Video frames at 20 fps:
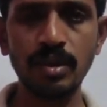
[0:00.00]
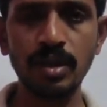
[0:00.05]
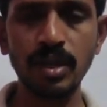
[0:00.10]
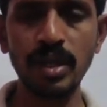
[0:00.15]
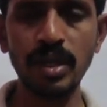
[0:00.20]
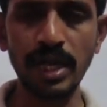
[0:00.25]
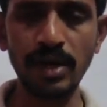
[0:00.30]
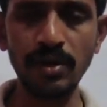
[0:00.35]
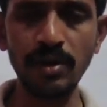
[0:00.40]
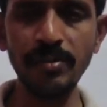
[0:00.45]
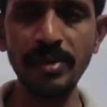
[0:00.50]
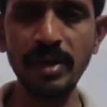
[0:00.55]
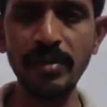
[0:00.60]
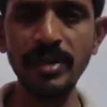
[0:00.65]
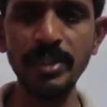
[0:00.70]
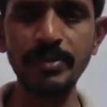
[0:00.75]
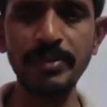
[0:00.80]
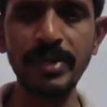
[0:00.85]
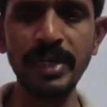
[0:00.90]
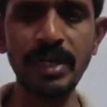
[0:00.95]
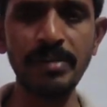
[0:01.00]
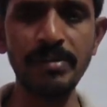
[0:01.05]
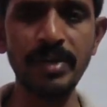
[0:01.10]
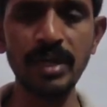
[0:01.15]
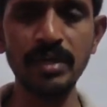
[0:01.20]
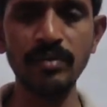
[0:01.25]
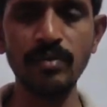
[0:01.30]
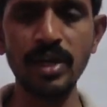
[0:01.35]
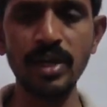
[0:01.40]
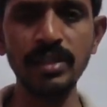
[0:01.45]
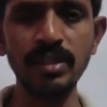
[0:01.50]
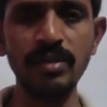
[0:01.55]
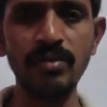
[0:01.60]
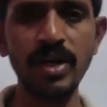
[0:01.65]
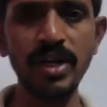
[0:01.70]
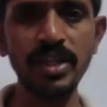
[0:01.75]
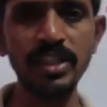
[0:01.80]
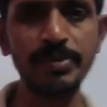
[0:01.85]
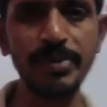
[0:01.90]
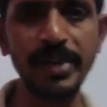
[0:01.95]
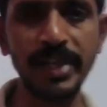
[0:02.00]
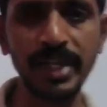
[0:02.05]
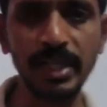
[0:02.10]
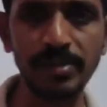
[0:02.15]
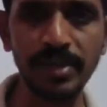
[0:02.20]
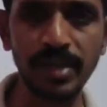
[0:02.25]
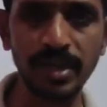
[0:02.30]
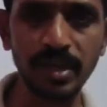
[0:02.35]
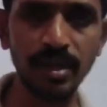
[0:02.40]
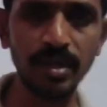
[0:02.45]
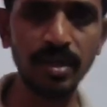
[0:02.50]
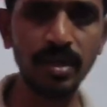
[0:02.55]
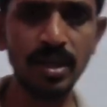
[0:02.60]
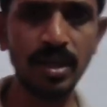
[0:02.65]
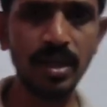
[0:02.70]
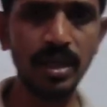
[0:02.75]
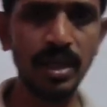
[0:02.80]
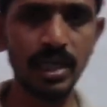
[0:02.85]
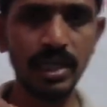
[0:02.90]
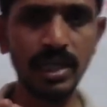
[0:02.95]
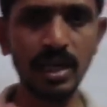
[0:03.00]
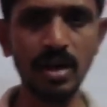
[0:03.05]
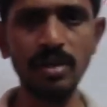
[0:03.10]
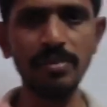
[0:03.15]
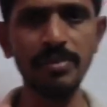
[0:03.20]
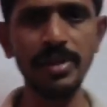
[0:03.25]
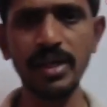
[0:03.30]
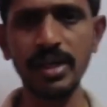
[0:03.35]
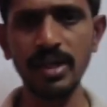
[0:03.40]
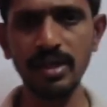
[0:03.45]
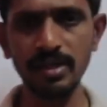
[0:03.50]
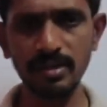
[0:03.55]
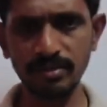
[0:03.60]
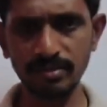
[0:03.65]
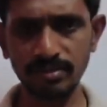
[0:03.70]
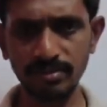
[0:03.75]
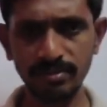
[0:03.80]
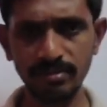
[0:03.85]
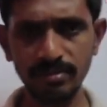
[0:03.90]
Curved mirror means spherical mirror. What is spherical mirror? Curved mirror.